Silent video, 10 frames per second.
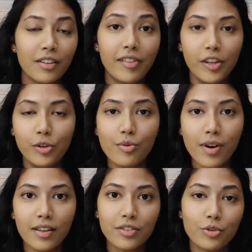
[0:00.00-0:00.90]
the
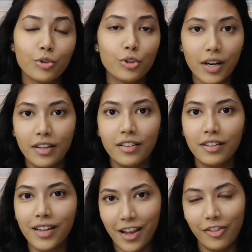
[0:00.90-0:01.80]
US,
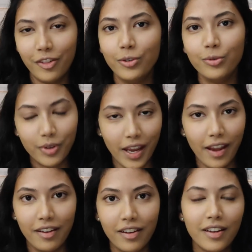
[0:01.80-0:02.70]
China, and the
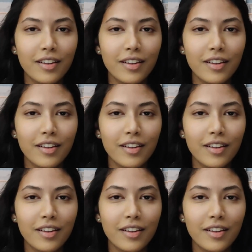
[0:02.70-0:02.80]
UK.